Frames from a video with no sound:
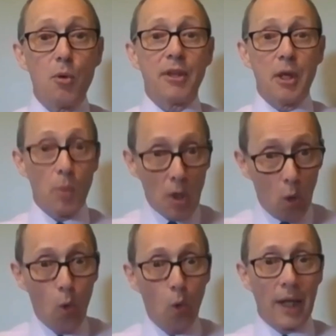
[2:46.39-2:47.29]
I think we
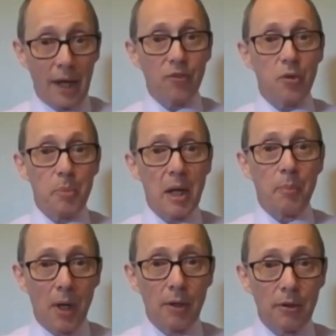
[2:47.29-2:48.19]
all have to be a
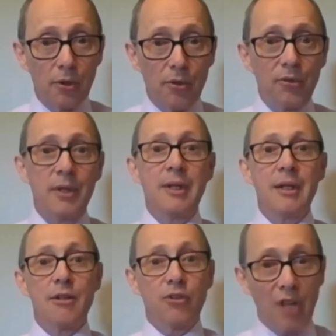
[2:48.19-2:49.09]
part of
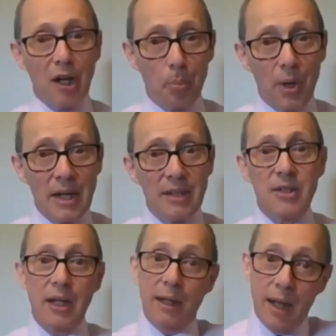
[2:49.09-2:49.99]

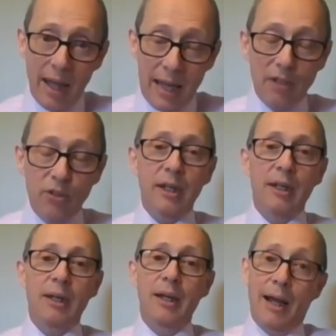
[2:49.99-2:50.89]
celebrating aging
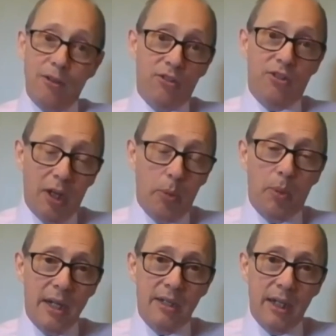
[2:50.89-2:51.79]
and
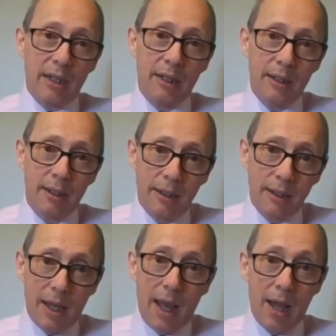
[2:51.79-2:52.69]
celebrating
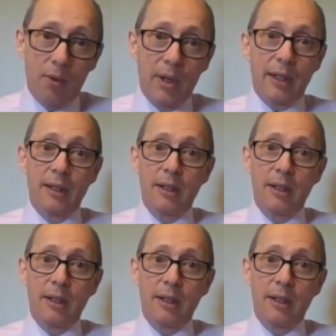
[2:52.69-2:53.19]
caring.